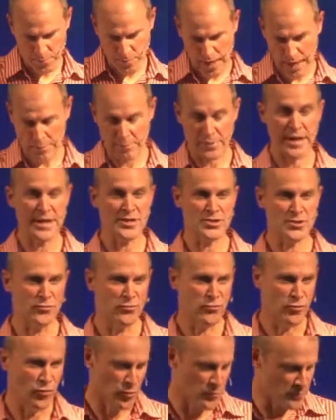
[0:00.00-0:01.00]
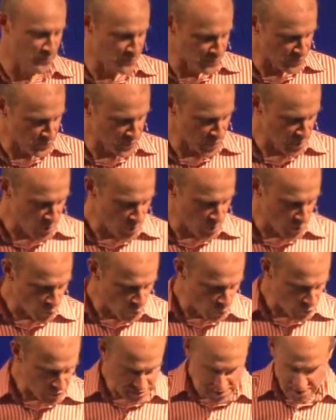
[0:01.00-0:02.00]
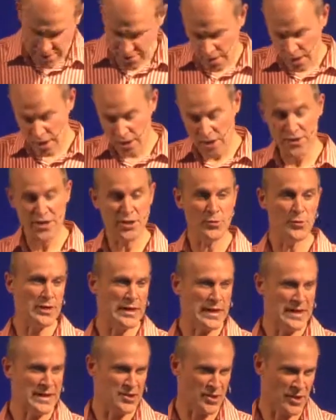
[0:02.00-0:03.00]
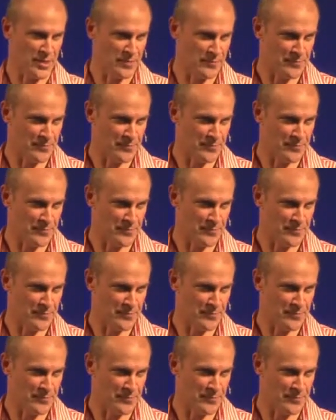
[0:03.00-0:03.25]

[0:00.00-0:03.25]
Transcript: application form was this: are you a leader?